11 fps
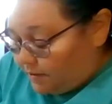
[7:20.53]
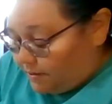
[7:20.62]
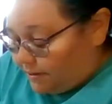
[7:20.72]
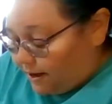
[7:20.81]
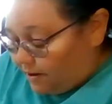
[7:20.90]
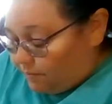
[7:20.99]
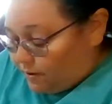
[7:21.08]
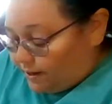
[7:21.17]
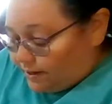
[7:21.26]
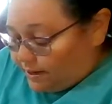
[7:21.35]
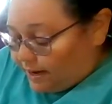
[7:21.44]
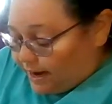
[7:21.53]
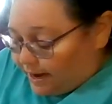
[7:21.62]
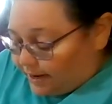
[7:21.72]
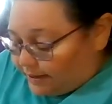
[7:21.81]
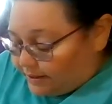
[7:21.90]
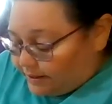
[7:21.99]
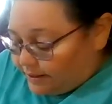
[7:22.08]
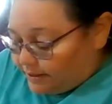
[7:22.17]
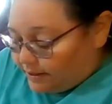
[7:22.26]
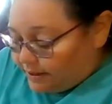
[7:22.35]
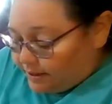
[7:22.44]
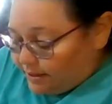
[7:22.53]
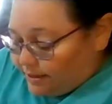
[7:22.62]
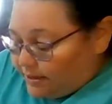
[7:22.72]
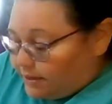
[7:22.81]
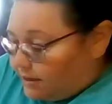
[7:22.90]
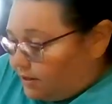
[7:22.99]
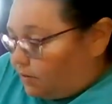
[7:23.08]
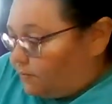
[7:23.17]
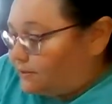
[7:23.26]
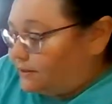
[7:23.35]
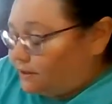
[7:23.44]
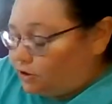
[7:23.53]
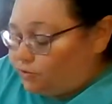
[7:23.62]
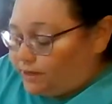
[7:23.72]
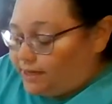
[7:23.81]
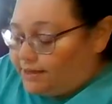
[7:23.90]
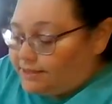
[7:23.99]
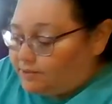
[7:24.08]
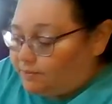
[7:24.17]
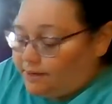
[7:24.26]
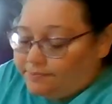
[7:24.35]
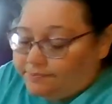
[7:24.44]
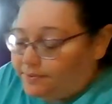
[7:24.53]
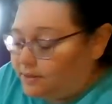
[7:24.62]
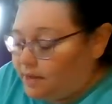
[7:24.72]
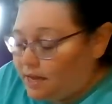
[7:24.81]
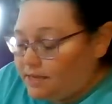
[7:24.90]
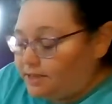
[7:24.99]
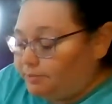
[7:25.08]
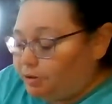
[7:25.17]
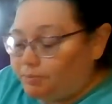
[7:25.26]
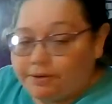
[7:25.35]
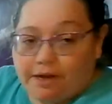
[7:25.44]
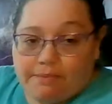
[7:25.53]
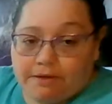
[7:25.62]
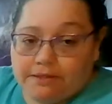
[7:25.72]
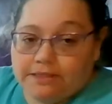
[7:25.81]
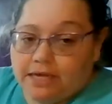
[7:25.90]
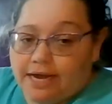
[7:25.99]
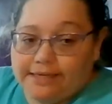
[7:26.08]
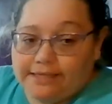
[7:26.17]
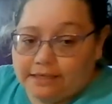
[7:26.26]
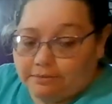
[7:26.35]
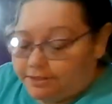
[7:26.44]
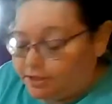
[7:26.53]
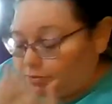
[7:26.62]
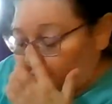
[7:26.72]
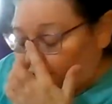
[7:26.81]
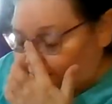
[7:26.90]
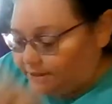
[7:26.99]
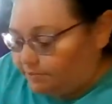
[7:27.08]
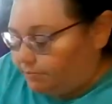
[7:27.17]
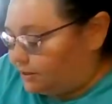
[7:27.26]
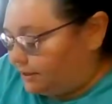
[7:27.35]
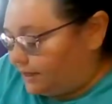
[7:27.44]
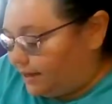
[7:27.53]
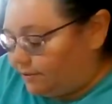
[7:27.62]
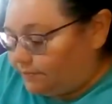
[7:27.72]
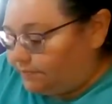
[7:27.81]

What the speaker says: That one had, it was a little tricky. This one is purple on both sides. It'll be super easy to put together.